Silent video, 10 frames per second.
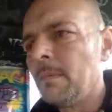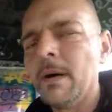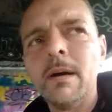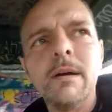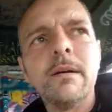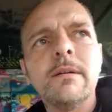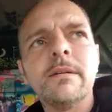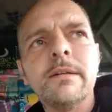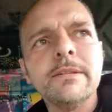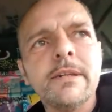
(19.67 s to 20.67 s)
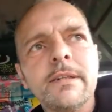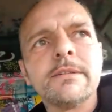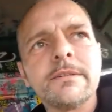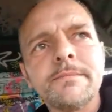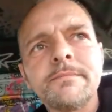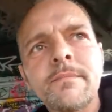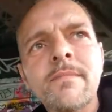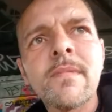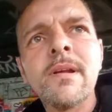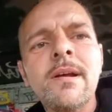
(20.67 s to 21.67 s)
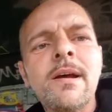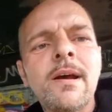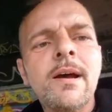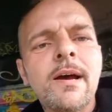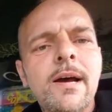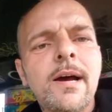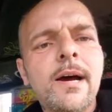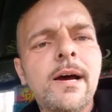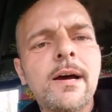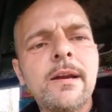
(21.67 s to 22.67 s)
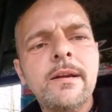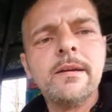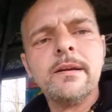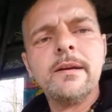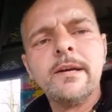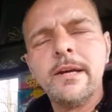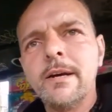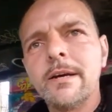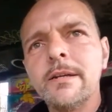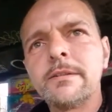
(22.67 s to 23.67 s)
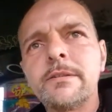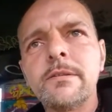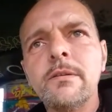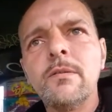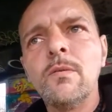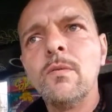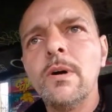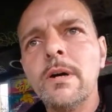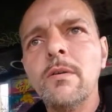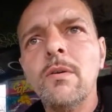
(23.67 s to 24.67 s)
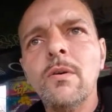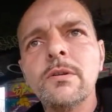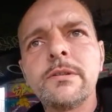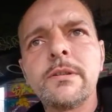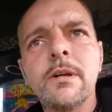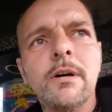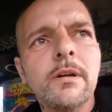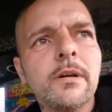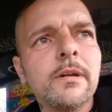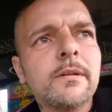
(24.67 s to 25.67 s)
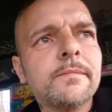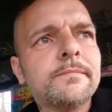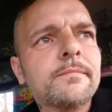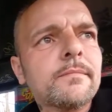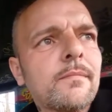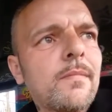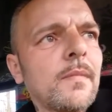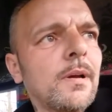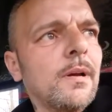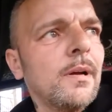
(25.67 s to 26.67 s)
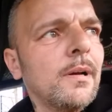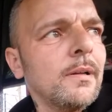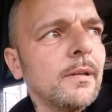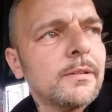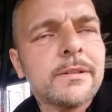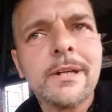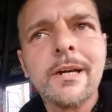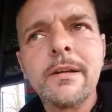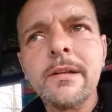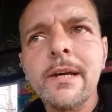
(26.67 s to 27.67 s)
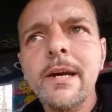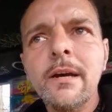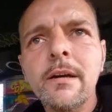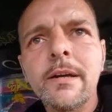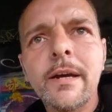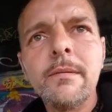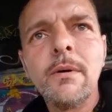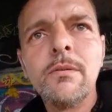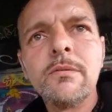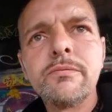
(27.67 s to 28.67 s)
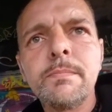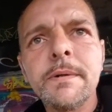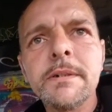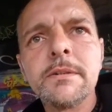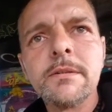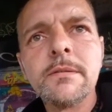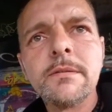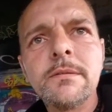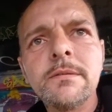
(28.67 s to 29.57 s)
by this. And here it's where it all started. The second day I came out of prison,